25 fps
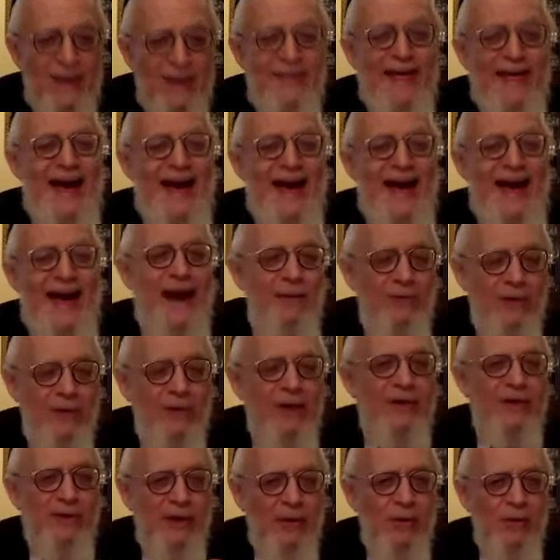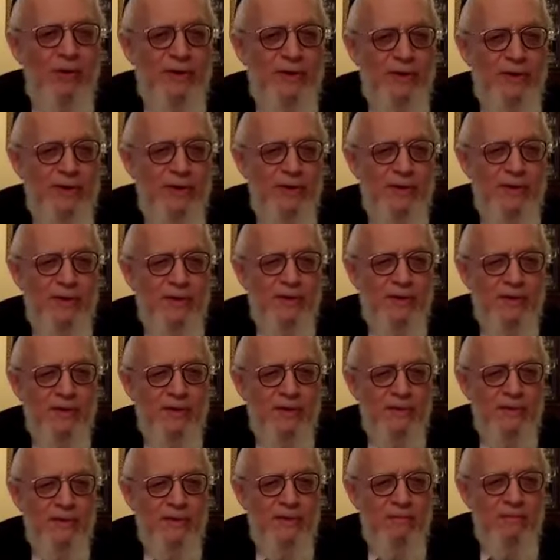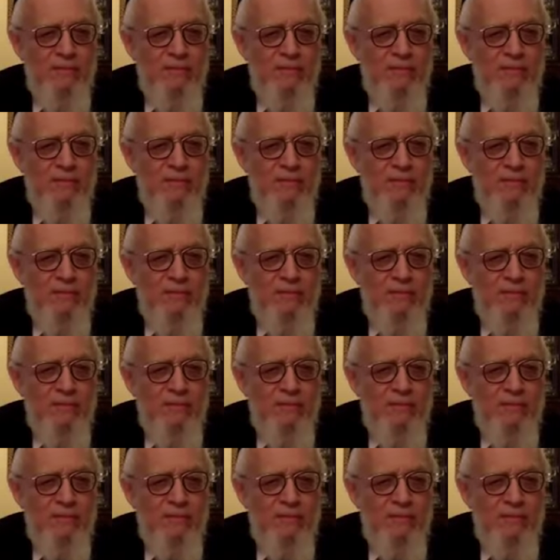And that guarantees our existence.